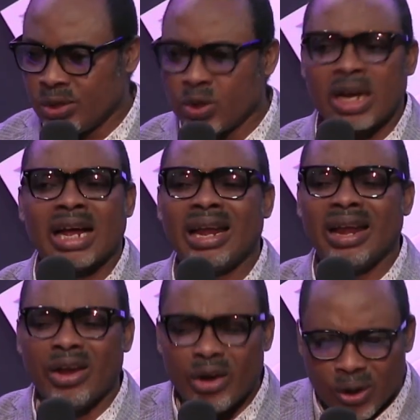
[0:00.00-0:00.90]
You
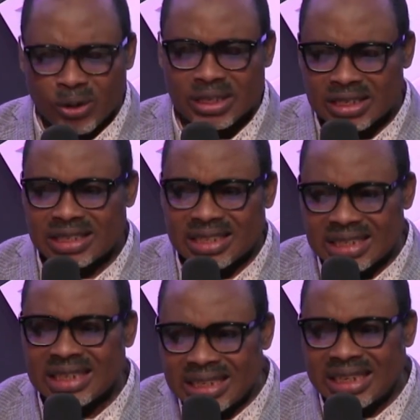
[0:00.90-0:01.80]
cannot
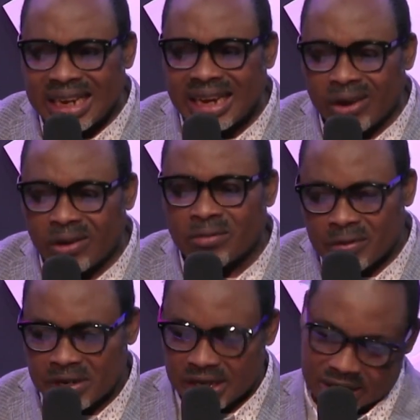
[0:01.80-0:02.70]
sing enough
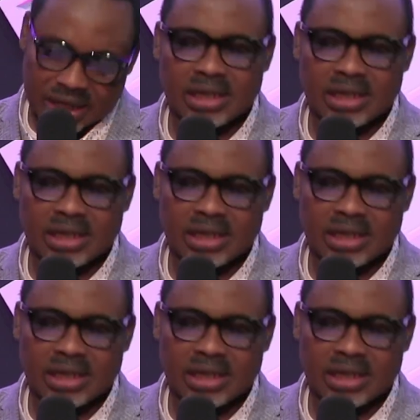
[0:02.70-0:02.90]
of it.